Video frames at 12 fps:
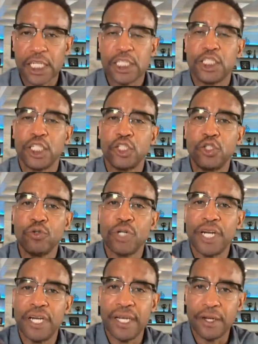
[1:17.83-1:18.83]
Just due to
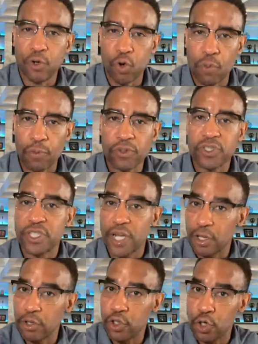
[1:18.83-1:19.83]
normal
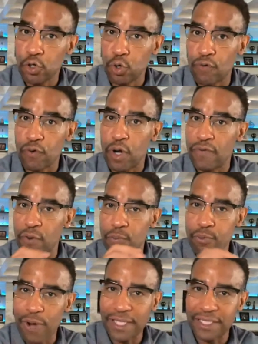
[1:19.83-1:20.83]
cellular turnover of your
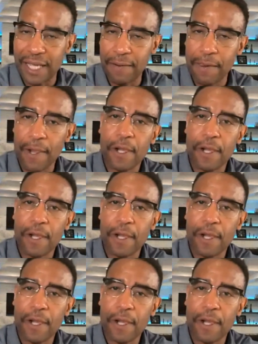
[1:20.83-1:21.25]
prostate,